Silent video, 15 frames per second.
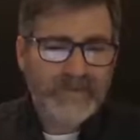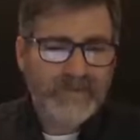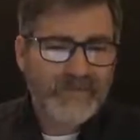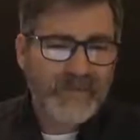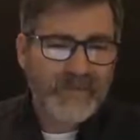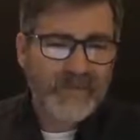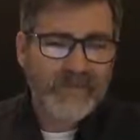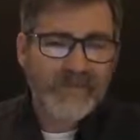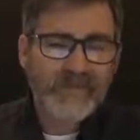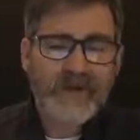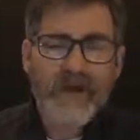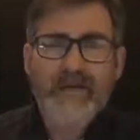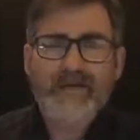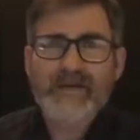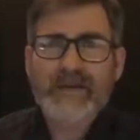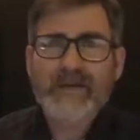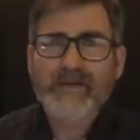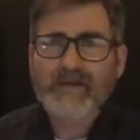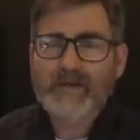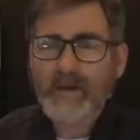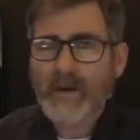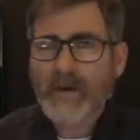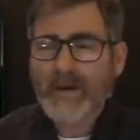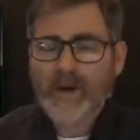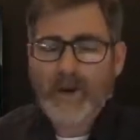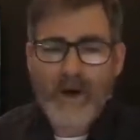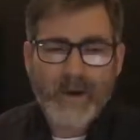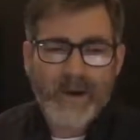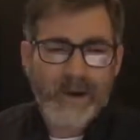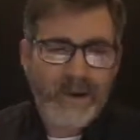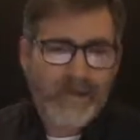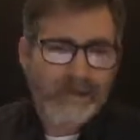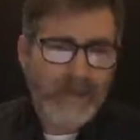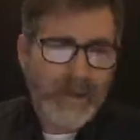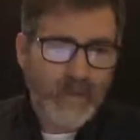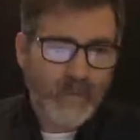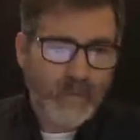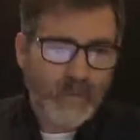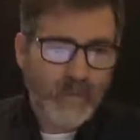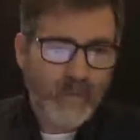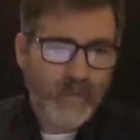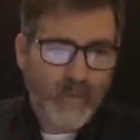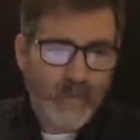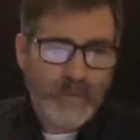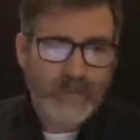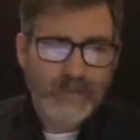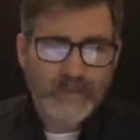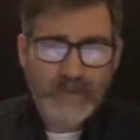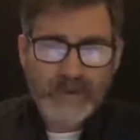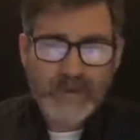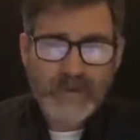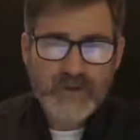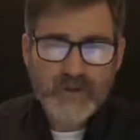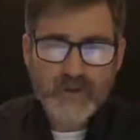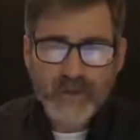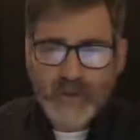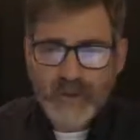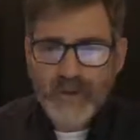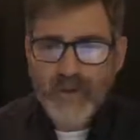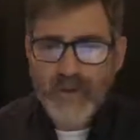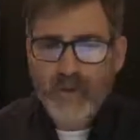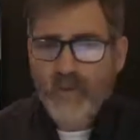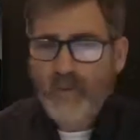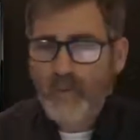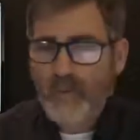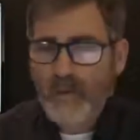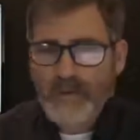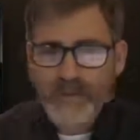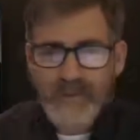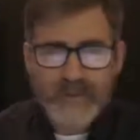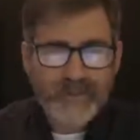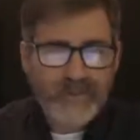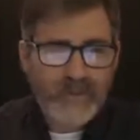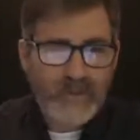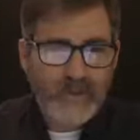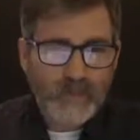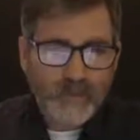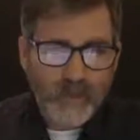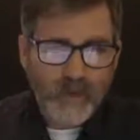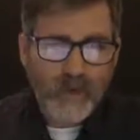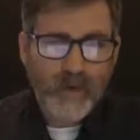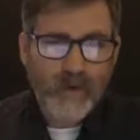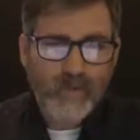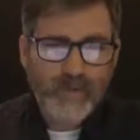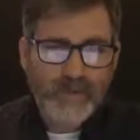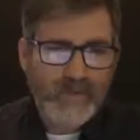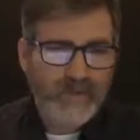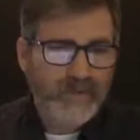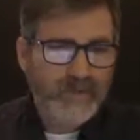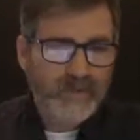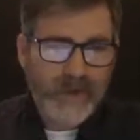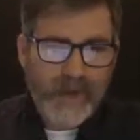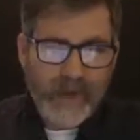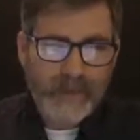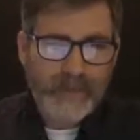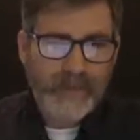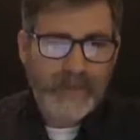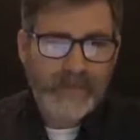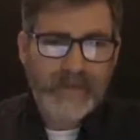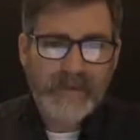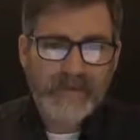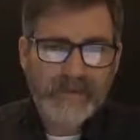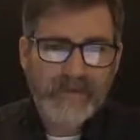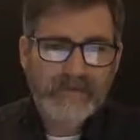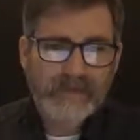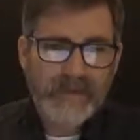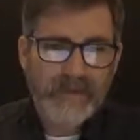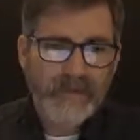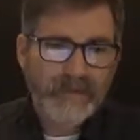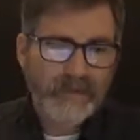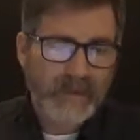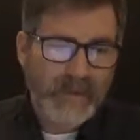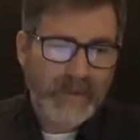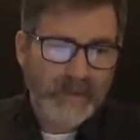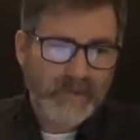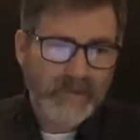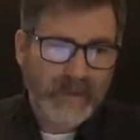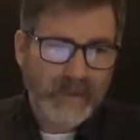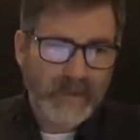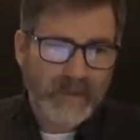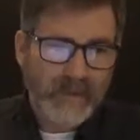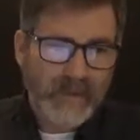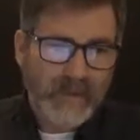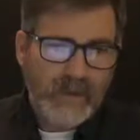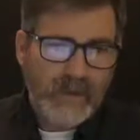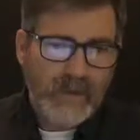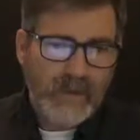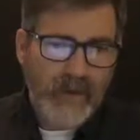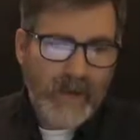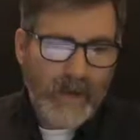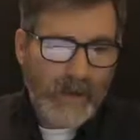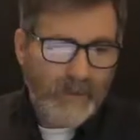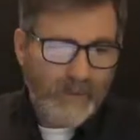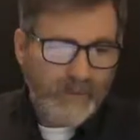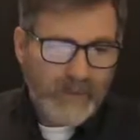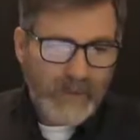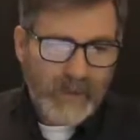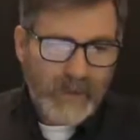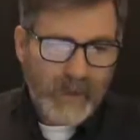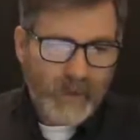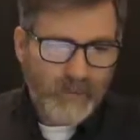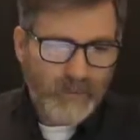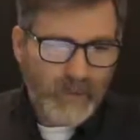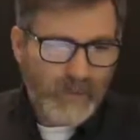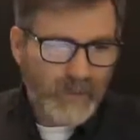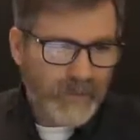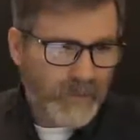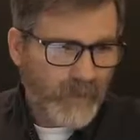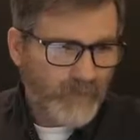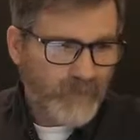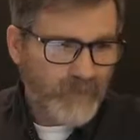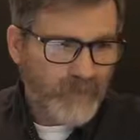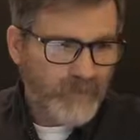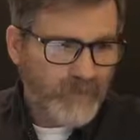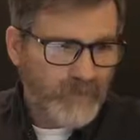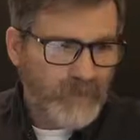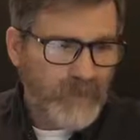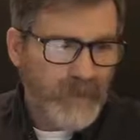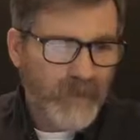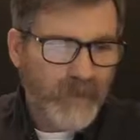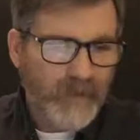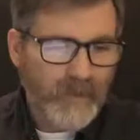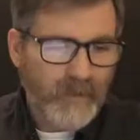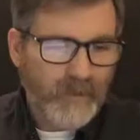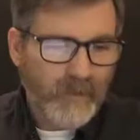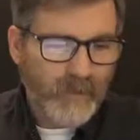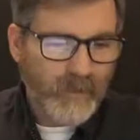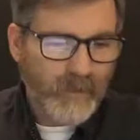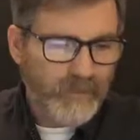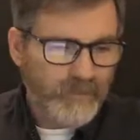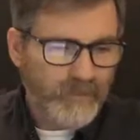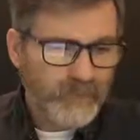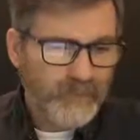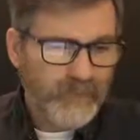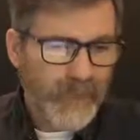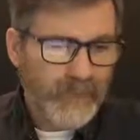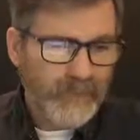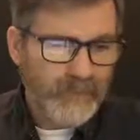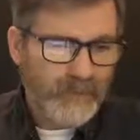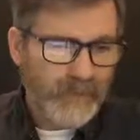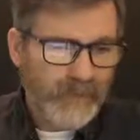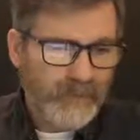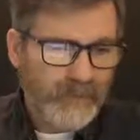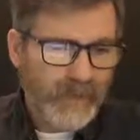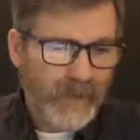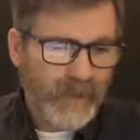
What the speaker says: to see these type things going on, and makes you wonder what in the world is happening in the first place there. Also, in another news here on Sputnik,